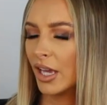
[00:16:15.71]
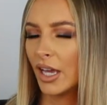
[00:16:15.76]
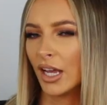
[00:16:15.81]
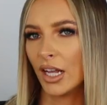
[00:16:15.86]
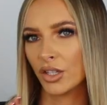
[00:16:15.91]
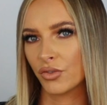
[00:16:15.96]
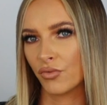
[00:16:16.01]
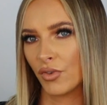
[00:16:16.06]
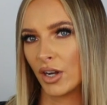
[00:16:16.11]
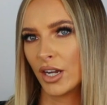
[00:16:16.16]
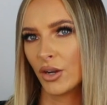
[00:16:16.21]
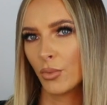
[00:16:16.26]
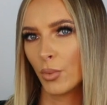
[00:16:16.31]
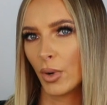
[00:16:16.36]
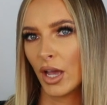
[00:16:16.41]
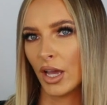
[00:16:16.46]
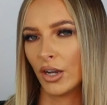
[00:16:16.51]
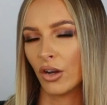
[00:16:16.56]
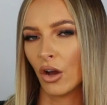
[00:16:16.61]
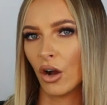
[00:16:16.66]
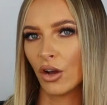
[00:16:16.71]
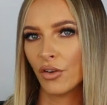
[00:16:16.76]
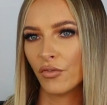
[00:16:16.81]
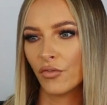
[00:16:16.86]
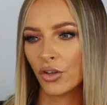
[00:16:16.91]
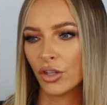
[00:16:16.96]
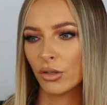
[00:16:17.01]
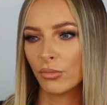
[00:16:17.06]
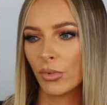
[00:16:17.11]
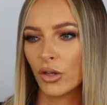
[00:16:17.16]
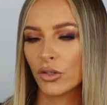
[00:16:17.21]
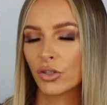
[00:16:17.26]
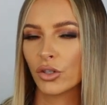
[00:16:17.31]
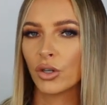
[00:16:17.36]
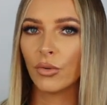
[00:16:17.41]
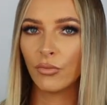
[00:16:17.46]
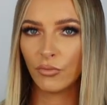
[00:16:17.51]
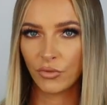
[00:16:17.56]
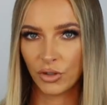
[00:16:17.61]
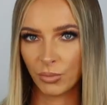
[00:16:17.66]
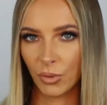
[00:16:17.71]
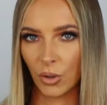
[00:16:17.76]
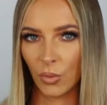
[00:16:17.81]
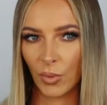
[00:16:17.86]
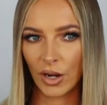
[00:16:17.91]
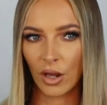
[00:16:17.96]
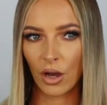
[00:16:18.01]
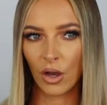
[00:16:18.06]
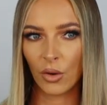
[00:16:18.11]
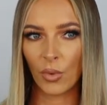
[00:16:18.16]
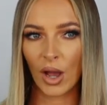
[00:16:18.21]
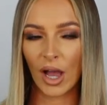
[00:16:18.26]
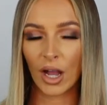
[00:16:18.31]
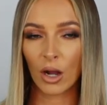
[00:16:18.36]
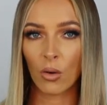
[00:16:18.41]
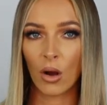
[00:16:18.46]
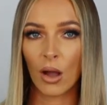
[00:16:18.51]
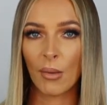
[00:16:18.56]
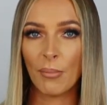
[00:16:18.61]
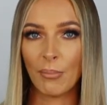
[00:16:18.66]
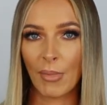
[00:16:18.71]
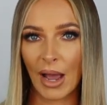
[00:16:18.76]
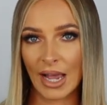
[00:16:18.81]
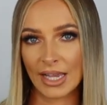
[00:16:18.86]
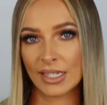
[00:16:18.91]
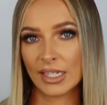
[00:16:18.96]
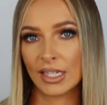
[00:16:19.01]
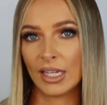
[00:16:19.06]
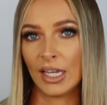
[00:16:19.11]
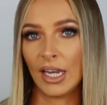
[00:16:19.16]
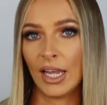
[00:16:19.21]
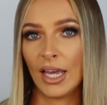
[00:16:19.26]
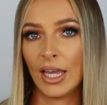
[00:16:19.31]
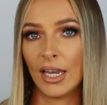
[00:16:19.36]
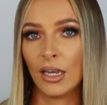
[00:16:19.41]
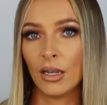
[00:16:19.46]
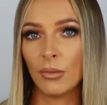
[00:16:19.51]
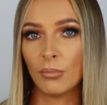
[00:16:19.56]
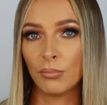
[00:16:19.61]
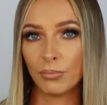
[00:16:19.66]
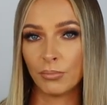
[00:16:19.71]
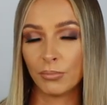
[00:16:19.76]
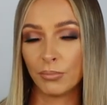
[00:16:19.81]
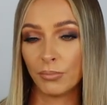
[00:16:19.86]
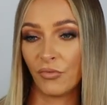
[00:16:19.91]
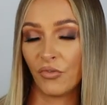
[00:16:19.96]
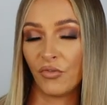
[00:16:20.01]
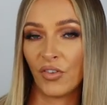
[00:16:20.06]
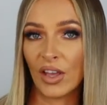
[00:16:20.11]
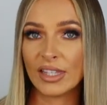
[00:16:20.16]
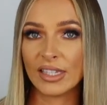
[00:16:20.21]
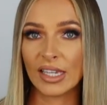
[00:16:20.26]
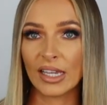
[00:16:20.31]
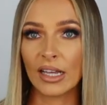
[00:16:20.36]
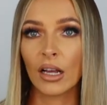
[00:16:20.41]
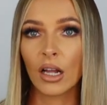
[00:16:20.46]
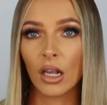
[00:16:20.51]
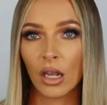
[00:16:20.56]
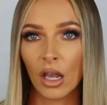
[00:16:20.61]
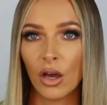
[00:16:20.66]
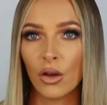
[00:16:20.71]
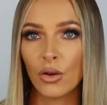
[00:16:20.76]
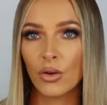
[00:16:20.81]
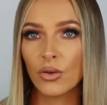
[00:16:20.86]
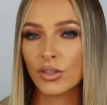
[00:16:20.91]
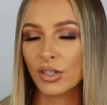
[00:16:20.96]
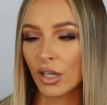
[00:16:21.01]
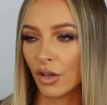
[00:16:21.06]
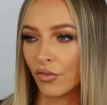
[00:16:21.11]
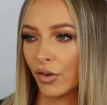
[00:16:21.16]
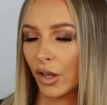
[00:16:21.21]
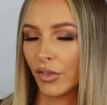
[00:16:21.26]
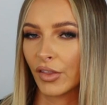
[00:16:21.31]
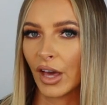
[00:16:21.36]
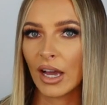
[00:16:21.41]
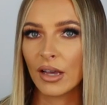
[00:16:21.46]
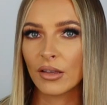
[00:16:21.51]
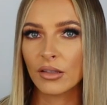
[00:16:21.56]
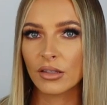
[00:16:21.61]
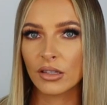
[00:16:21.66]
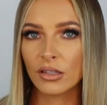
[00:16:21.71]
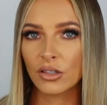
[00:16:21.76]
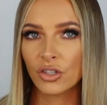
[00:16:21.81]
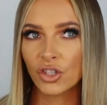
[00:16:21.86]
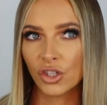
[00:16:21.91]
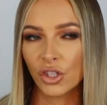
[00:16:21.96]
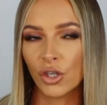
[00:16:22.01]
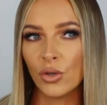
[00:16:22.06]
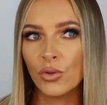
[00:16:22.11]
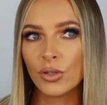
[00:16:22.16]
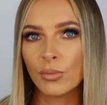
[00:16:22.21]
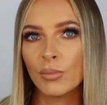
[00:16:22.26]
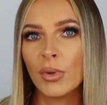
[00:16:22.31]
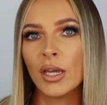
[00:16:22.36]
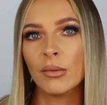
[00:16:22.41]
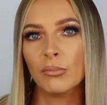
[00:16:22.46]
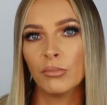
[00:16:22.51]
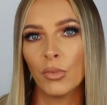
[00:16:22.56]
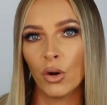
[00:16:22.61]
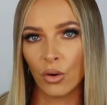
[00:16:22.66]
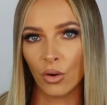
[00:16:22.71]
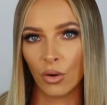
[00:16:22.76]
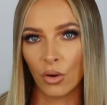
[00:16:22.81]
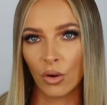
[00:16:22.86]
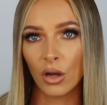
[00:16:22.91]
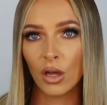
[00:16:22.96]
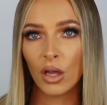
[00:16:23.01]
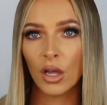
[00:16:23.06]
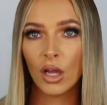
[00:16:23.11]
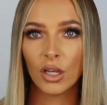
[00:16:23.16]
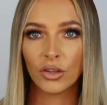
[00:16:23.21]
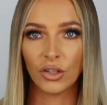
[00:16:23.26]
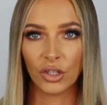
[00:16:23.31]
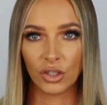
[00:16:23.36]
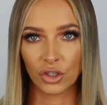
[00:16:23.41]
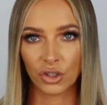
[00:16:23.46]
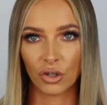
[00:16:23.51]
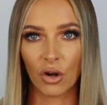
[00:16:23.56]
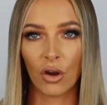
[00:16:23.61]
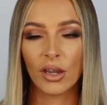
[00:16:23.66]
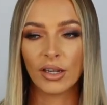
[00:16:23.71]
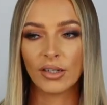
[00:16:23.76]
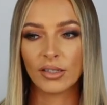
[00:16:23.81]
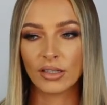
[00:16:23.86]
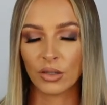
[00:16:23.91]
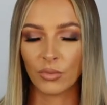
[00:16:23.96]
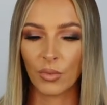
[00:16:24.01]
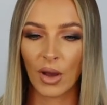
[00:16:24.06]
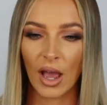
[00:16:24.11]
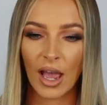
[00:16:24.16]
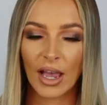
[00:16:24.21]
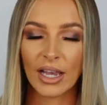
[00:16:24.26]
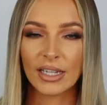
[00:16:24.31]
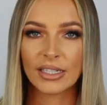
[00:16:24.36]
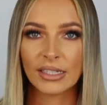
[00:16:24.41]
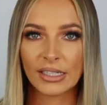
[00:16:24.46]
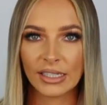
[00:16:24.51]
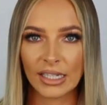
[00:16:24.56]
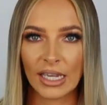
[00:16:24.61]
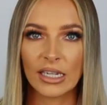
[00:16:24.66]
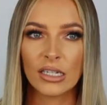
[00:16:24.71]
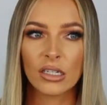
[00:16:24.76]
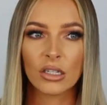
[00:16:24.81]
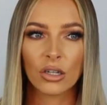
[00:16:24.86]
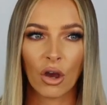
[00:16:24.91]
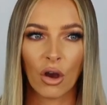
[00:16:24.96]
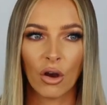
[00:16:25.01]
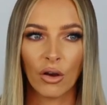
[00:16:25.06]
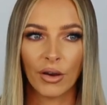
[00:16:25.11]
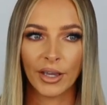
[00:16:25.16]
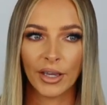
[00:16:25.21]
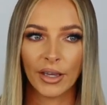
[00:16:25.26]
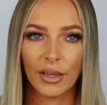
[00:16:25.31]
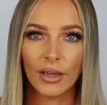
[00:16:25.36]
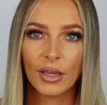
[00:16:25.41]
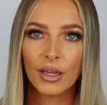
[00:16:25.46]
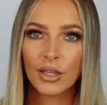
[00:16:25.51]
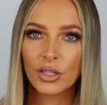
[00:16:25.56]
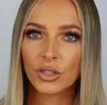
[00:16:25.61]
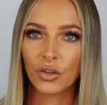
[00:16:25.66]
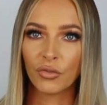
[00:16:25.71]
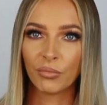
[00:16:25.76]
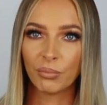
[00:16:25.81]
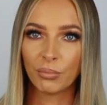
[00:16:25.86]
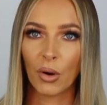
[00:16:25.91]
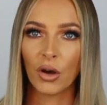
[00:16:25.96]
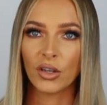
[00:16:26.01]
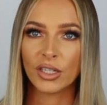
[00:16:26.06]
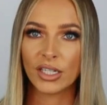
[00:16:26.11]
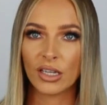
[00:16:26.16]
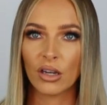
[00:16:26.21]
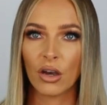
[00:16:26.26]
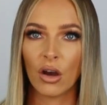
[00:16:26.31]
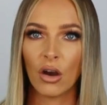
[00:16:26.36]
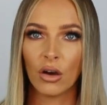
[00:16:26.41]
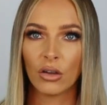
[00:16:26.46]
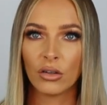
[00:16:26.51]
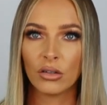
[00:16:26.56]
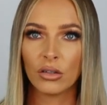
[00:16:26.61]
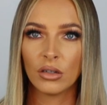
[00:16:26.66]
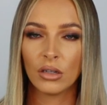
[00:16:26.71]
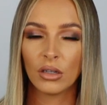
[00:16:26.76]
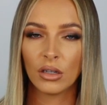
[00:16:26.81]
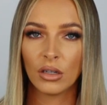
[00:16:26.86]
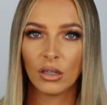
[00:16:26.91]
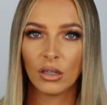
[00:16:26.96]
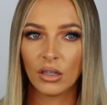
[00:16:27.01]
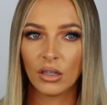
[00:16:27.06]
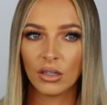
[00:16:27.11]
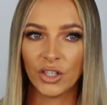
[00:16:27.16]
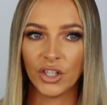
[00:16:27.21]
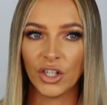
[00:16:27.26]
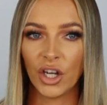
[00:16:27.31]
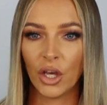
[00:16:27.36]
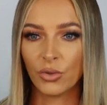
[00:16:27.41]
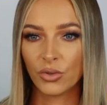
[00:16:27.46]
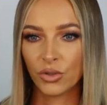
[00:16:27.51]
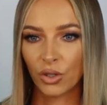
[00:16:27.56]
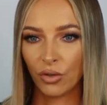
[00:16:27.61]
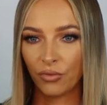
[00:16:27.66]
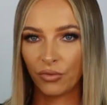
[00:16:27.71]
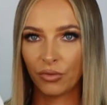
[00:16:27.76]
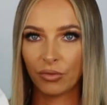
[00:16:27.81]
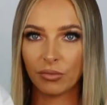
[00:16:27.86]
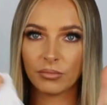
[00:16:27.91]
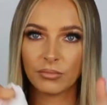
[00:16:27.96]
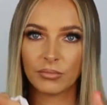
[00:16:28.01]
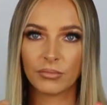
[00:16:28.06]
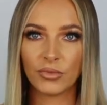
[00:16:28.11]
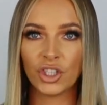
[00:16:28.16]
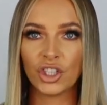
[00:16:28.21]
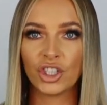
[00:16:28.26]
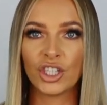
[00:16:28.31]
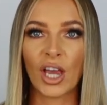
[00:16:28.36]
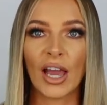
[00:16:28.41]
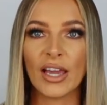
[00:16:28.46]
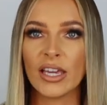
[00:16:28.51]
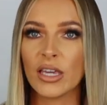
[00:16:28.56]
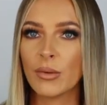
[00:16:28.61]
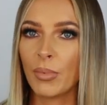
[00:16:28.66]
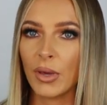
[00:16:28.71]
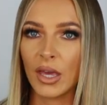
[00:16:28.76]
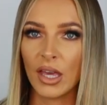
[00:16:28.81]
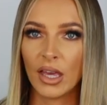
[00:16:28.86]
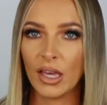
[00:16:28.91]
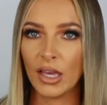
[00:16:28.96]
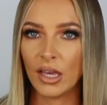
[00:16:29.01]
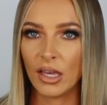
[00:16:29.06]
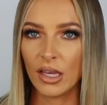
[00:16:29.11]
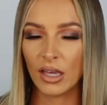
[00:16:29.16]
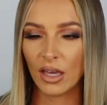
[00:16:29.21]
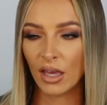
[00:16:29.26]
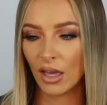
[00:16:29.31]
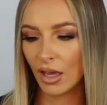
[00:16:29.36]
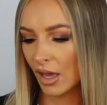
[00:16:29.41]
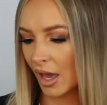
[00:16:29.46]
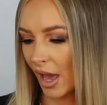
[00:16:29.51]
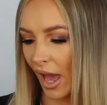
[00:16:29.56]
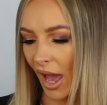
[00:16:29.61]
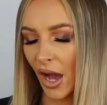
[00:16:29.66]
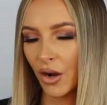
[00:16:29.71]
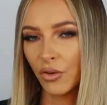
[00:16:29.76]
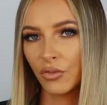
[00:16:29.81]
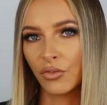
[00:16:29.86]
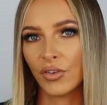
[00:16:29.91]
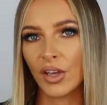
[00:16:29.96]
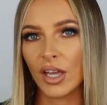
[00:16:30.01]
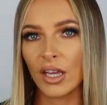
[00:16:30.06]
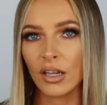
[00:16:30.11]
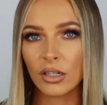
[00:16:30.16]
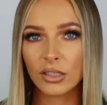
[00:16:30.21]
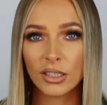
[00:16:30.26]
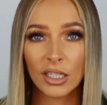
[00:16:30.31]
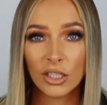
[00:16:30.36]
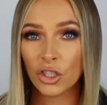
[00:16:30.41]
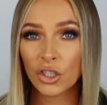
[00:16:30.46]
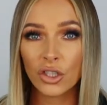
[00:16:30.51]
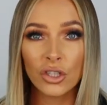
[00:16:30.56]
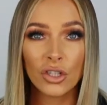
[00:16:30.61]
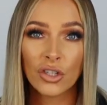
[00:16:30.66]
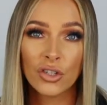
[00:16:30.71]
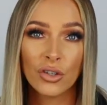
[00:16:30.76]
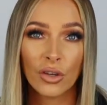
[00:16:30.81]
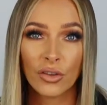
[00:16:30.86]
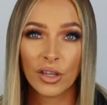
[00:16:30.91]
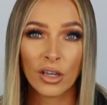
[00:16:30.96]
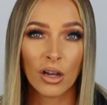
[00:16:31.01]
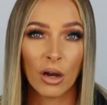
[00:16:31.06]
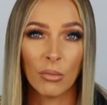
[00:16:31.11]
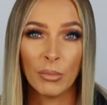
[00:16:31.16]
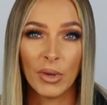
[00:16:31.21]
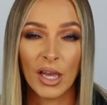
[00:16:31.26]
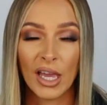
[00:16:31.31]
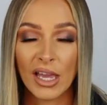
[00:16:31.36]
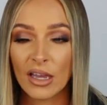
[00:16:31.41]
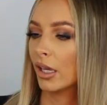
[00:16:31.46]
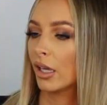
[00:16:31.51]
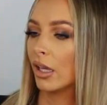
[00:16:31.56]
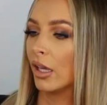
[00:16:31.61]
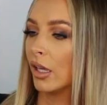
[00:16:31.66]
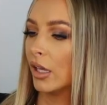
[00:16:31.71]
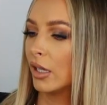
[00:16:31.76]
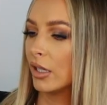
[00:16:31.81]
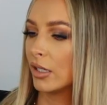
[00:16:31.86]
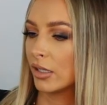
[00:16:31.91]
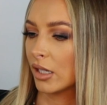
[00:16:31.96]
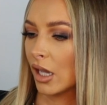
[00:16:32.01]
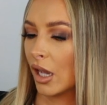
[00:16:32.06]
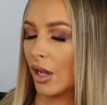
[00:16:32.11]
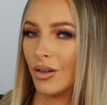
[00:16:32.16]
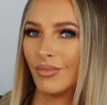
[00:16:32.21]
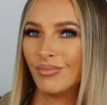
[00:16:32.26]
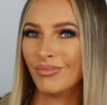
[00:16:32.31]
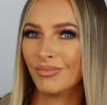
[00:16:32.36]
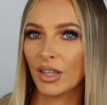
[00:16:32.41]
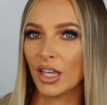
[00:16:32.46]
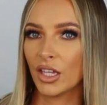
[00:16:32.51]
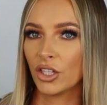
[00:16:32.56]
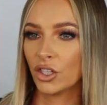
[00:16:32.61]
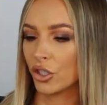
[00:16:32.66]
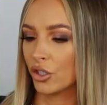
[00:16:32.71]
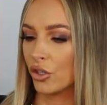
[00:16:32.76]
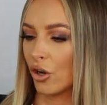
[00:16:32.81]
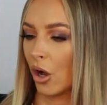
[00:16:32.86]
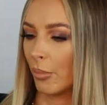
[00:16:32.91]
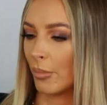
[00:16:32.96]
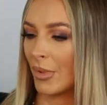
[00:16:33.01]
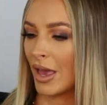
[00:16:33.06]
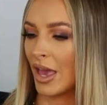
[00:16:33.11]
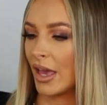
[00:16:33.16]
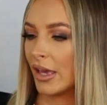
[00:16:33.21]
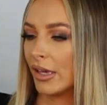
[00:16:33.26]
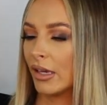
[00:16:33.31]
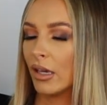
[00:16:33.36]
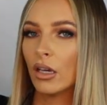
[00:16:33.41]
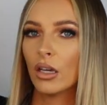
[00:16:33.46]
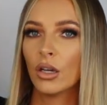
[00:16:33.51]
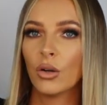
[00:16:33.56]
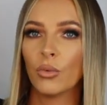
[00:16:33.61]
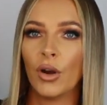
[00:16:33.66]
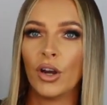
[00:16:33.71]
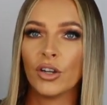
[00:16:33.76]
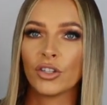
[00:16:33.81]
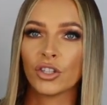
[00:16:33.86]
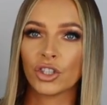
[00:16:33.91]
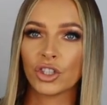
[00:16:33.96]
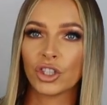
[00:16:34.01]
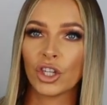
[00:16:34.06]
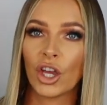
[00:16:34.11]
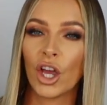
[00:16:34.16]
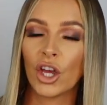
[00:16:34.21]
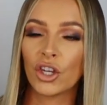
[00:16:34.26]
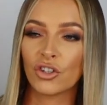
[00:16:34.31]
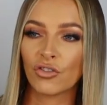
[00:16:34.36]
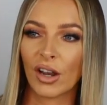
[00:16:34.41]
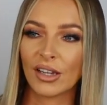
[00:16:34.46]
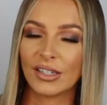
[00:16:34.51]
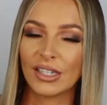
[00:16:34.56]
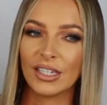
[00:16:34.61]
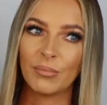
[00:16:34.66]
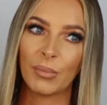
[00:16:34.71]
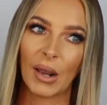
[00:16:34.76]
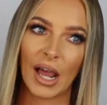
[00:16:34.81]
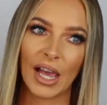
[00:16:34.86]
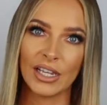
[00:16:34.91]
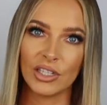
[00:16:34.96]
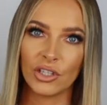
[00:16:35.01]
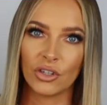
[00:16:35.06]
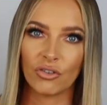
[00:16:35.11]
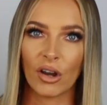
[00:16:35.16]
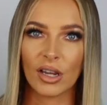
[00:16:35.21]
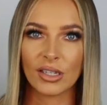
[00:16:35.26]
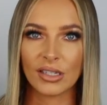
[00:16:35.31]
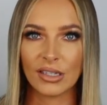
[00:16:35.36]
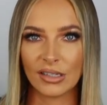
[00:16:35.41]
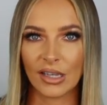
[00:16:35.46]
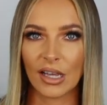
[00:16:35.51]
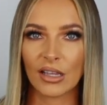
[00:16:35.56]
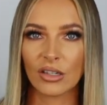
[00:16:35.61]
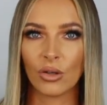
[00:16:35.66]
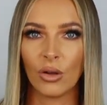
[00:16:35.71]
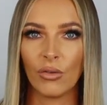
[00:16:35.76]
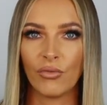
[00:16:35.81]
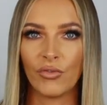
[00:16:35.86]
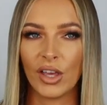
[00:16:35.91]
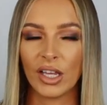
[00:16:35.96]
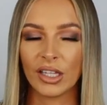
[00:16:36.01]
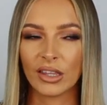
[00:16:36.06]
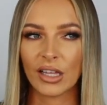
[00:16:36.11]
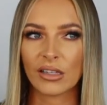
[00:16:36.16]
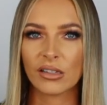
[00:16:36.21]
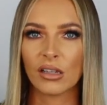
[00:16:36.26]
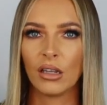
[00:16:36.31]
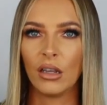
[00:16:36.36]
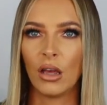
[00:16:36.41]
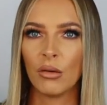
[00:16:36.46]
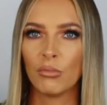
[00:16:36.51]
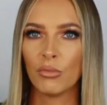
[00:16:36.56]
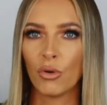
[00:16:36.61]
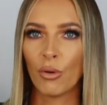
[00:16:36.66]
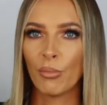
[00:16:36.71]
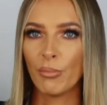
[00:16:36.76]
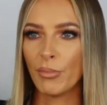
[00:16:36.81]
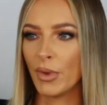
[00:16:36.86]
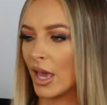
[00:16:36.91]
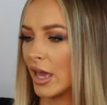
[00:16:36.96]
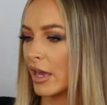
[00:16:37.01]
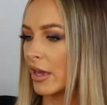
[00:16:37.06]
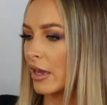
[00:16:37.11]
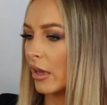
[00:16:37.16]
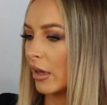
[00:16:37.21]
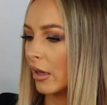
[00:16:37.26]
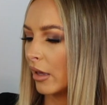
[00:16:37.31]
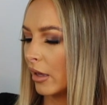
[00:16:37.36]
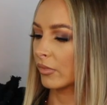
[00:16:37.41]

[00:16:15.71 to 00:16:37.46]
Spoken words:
It's really weird. I feel the most comfortable when I wear quite masculine fitting clothes. I feel like that suits me more than trying to wear a skin tight sort of bodycon, you know, sort of shapey outfit, because it just does nothing on me. So it's just not me. Whereas shirt dresses, blazer dresses, that sort of thing, that's a lot more me.